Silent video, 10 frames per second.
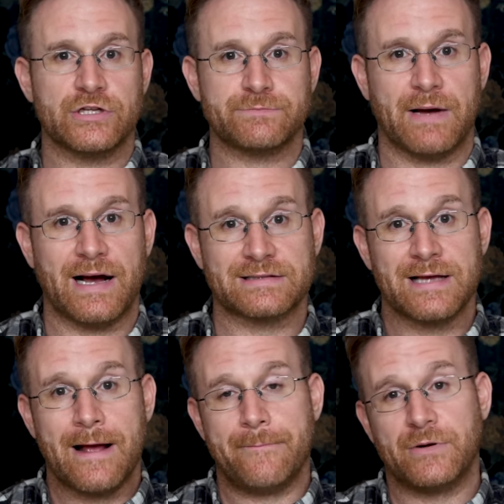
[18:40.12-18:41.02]
through this box,
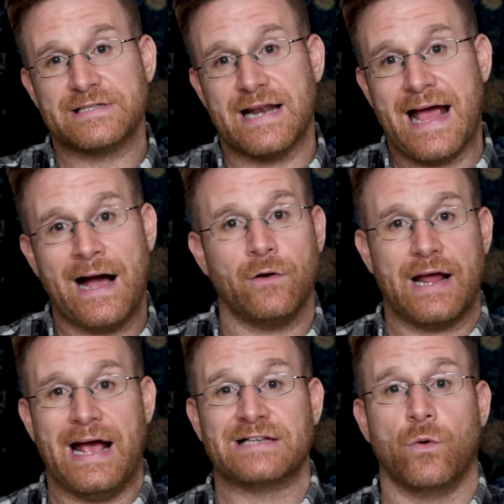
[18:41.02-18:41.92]
and puts it
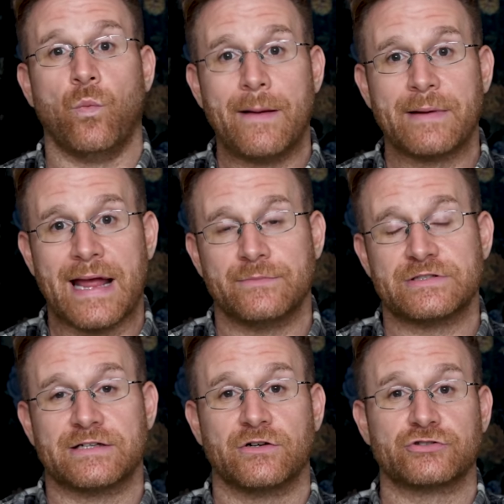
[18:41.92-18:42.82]
out as a webcam
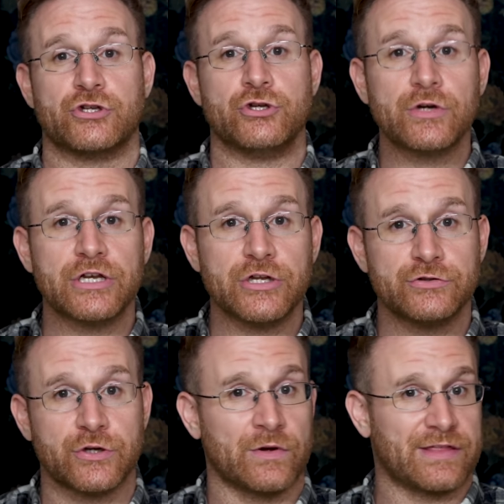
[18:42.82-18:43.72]
signal, so you can
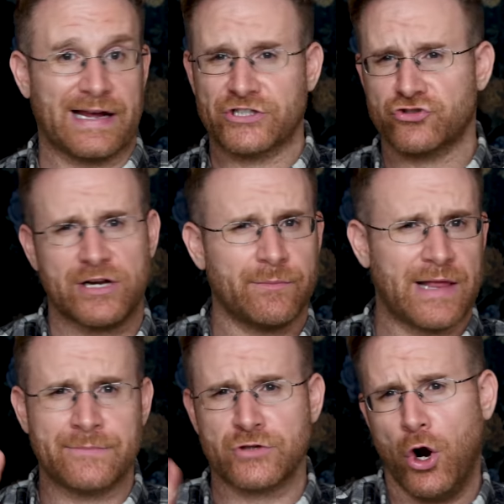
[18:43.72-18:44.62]
use it with like
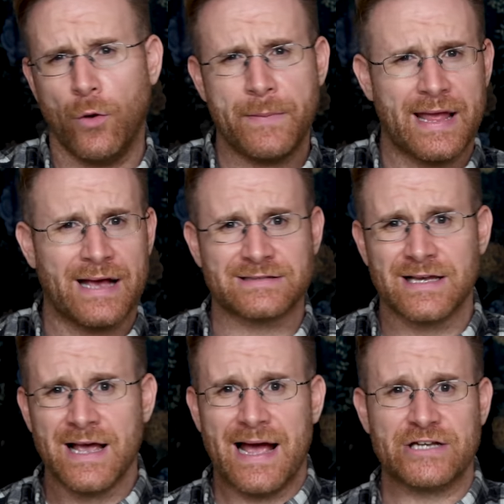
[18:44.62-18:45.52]
Streamlabs,
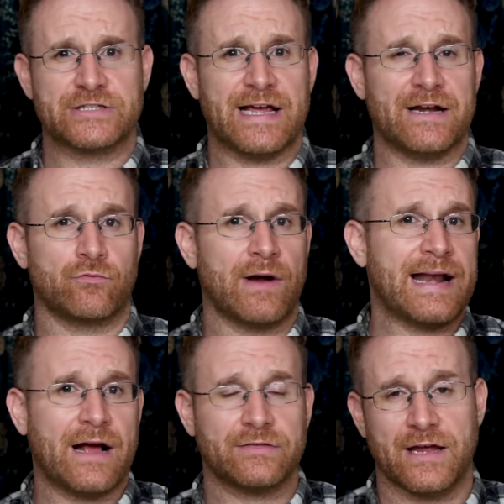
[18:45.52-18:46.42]
OBS, and just get it
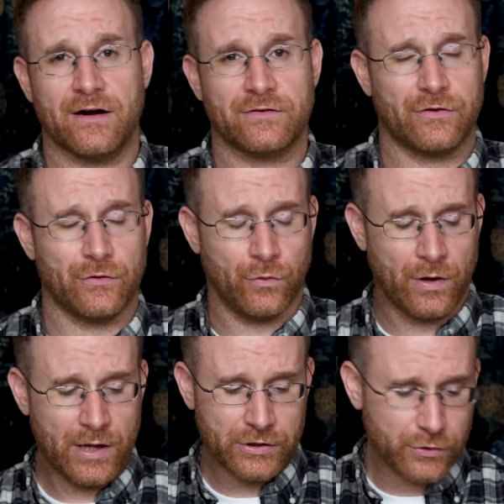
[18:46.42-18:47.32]
right out there
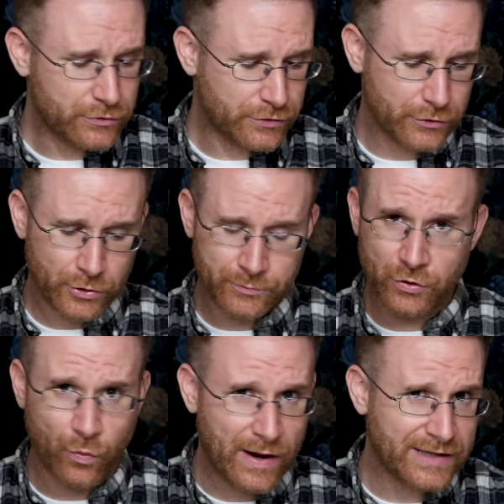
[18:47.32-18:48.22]
to YouTube,
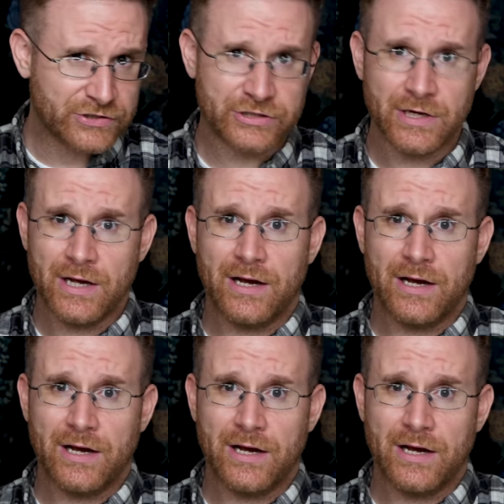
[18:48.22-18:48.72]
Twitch,